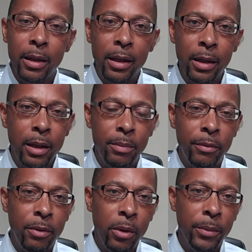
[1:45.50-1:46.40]
None of the
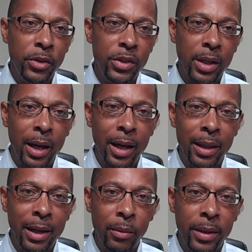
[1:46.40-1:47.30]
performers
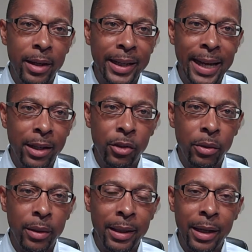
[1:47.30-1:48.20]
that were there
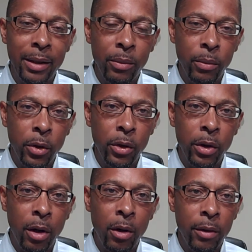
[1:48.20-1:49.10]
canceled. They
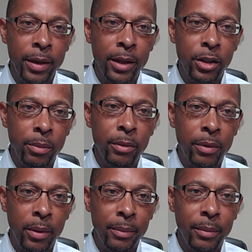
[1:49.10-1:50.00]
were all there to
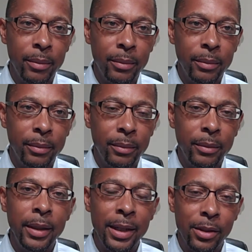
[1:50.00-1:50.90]
perform. Mm-hmm.
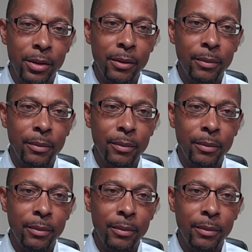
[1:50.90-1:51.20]
Yes.